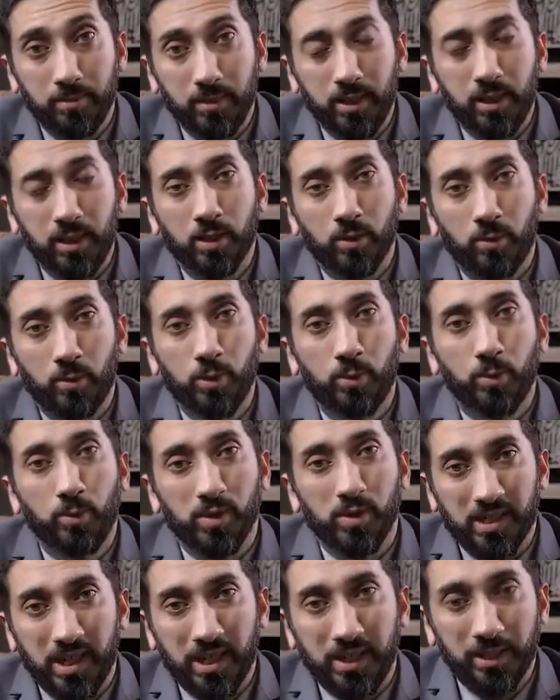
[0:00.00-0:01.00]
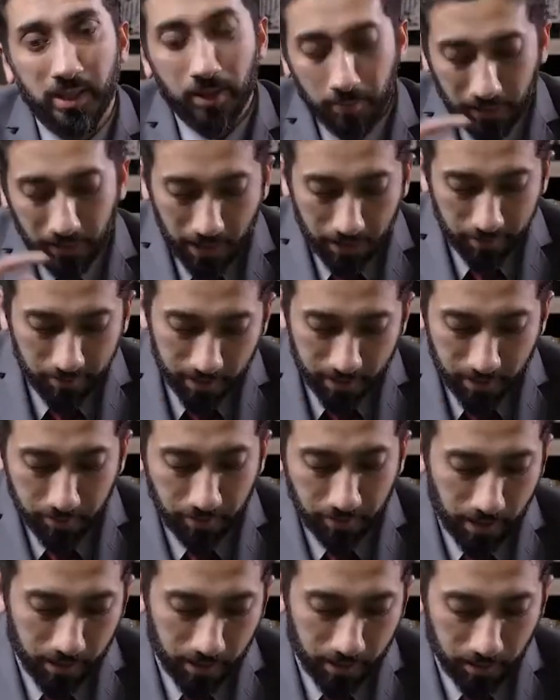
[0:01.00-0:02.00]
meaning the one who recited it became its
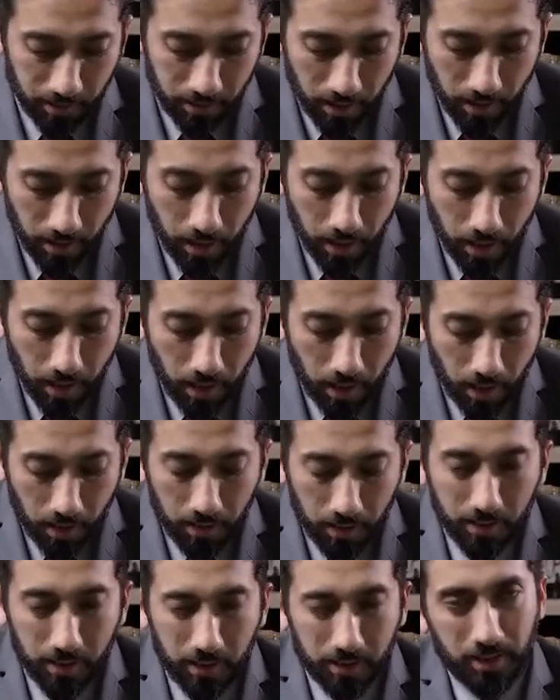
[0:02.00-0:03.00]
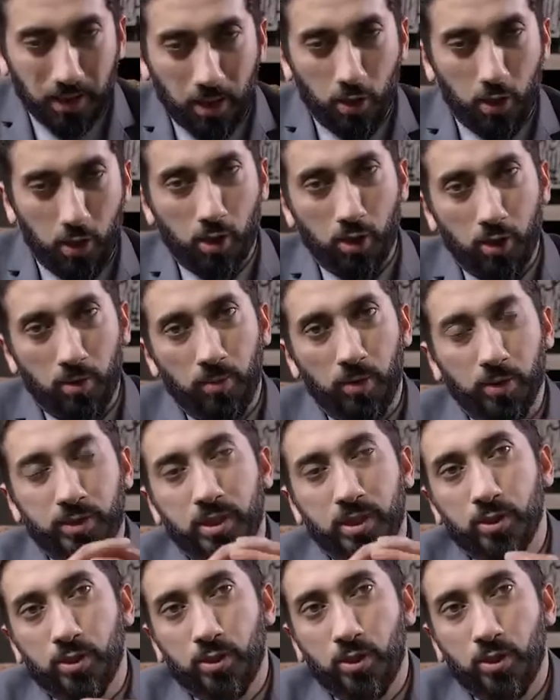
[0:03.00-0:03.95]
companion. It's almost